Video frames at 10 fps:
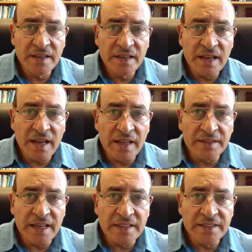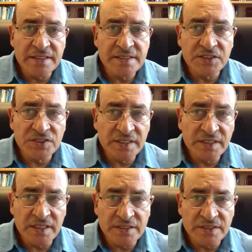and that essentially
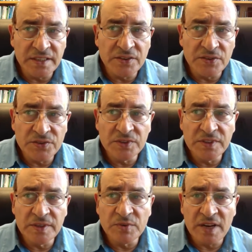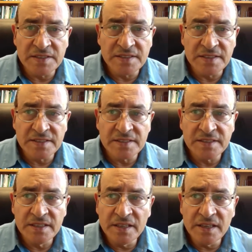is going to go through the process.
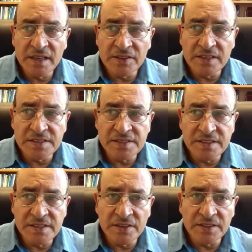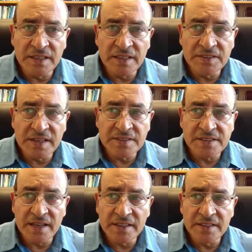And you can see on the left-hand
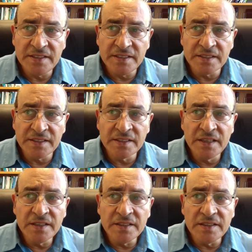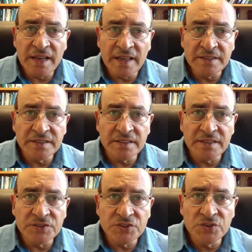side here that
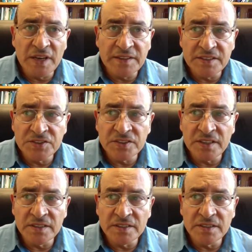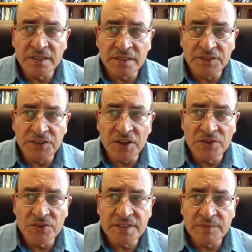2 additional
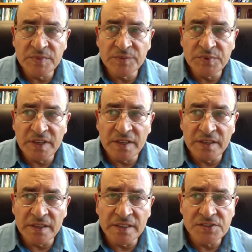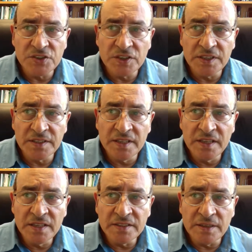nodes have been inserted.
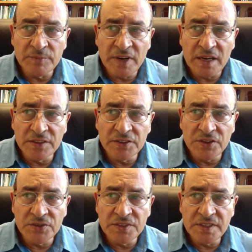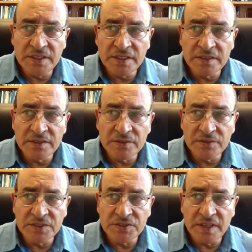The model node here,
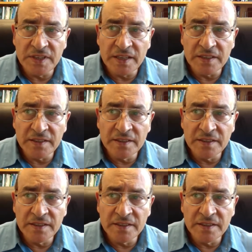which you can